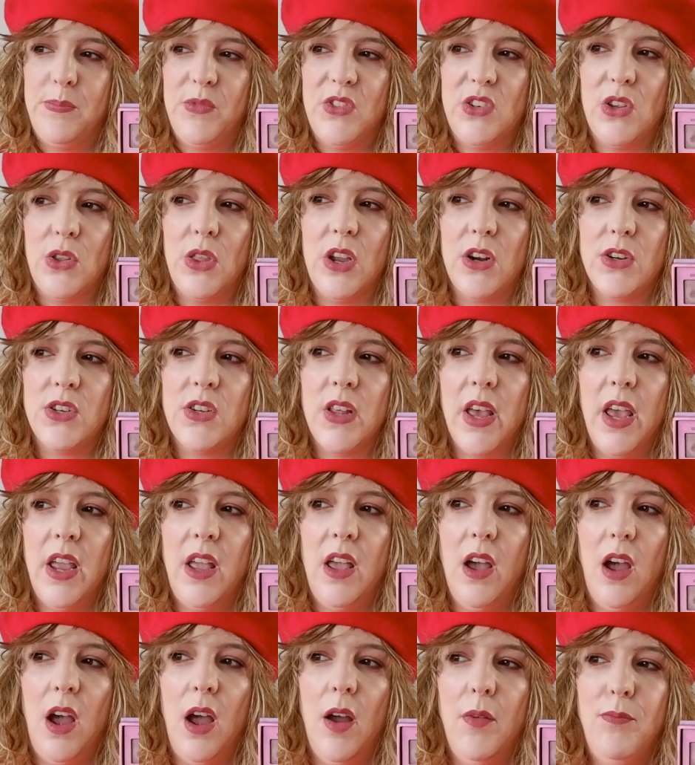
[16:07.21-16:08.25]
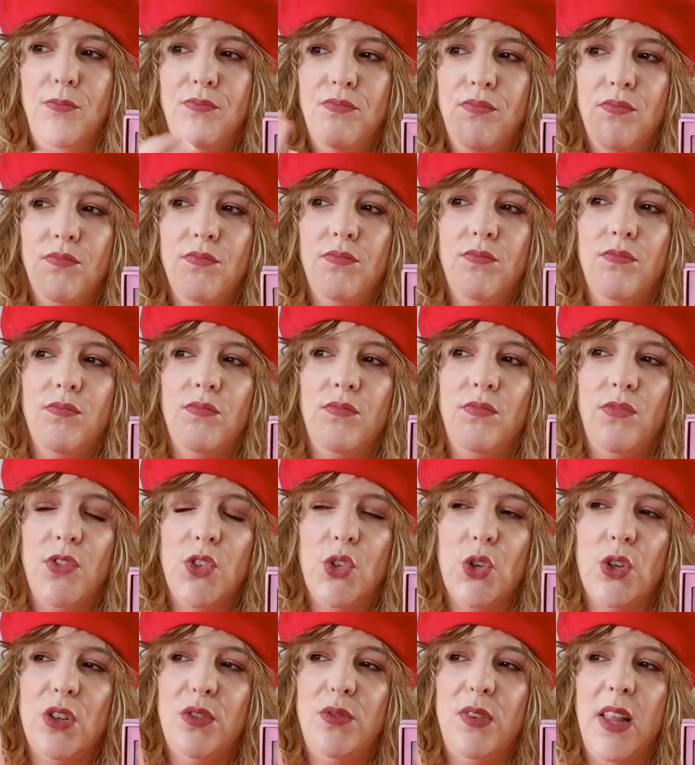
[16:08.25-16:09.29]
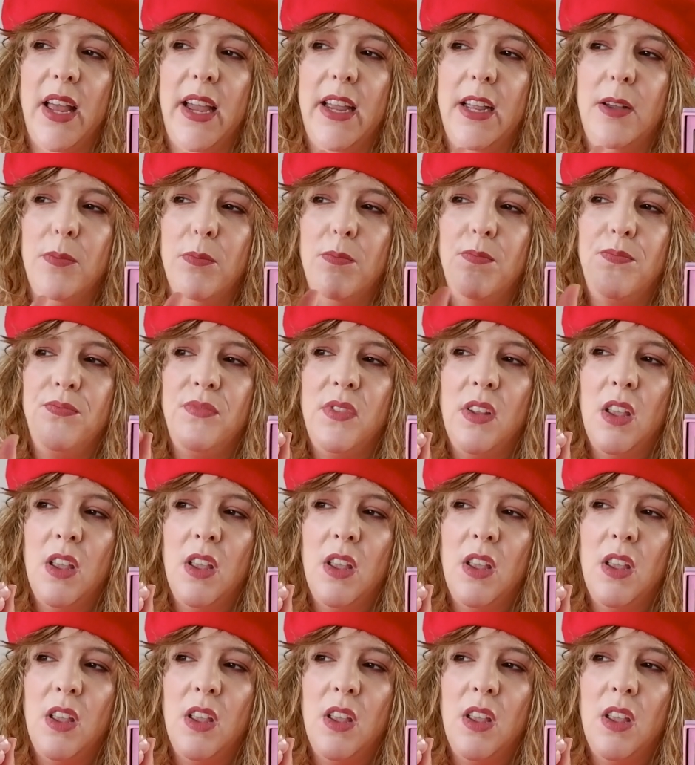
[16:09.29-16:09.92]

So there's like a sort of like,